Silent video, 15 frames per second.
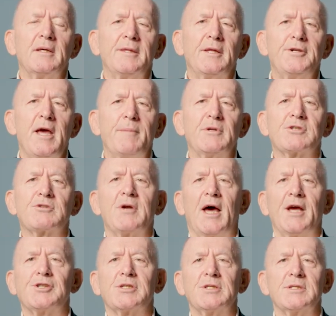the
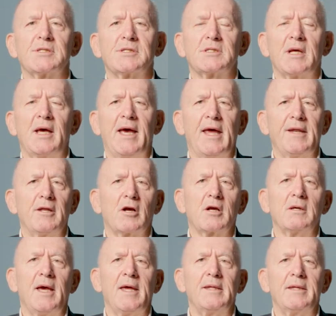demonstrations and the,
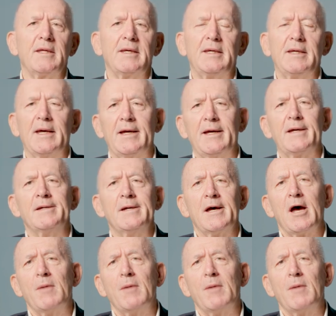and the uh,